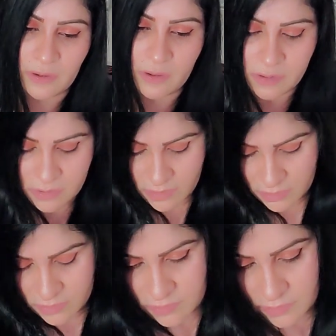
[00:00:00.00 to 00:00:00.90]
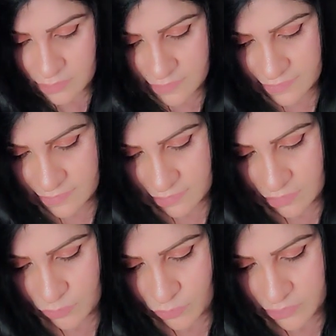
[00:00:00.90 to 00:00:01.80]
Okay, so let's see
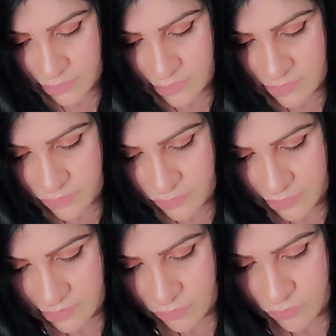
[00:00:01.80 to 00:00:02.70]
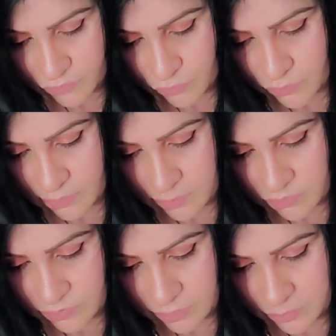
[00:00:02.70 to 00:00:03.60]
what this retails for. Let me
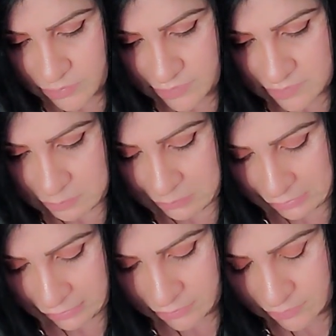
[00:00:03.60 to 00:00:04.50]
try to put this back.